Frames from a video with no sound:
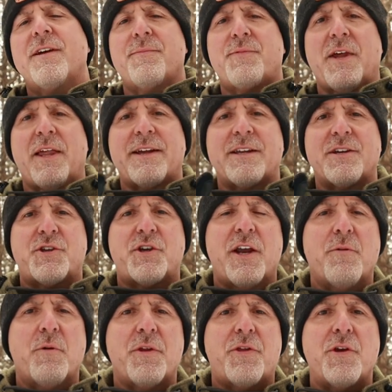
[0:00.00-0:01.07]
tips I like to
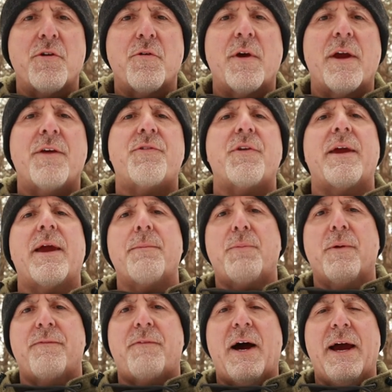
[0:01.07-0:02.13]
share with you is
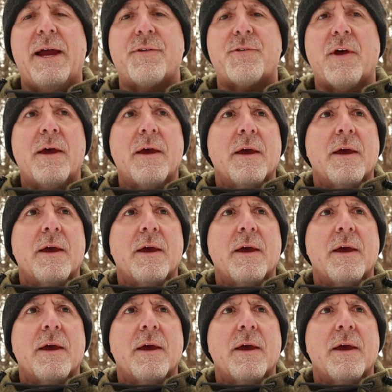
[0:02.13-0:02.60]
improvise.